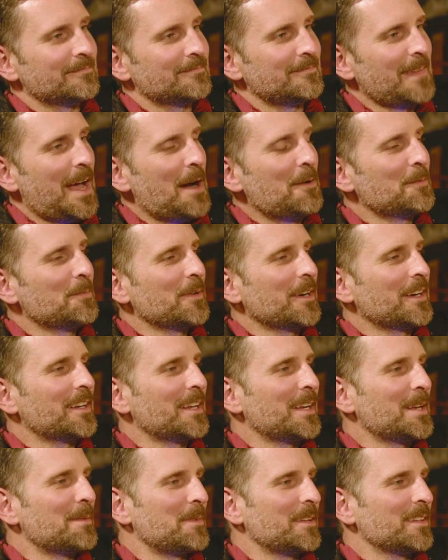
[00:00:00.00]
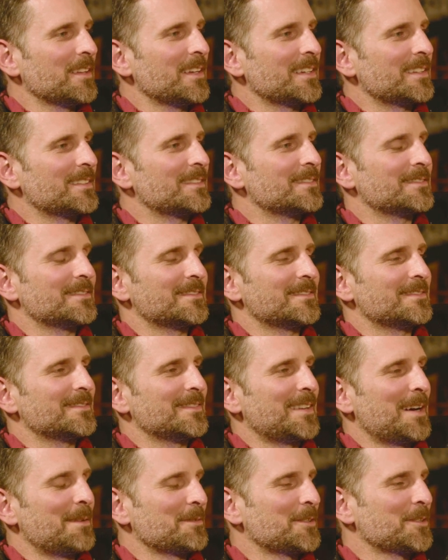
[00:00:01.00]
I would bring it in and be like,
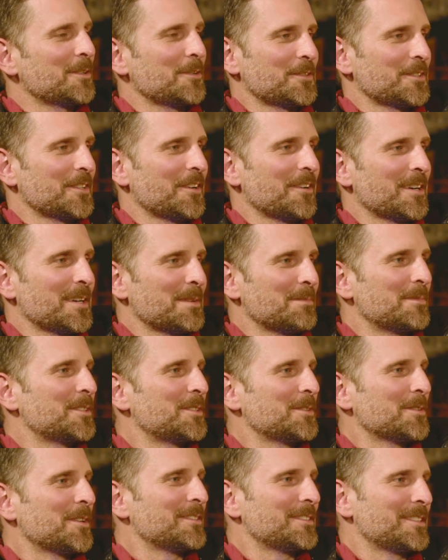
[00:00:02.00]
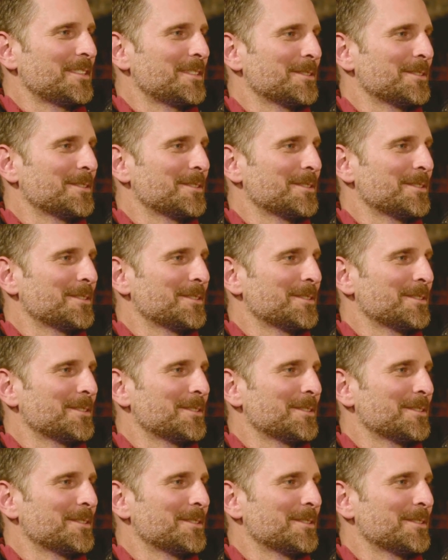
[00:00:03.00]
I'm so sorry, but you all need to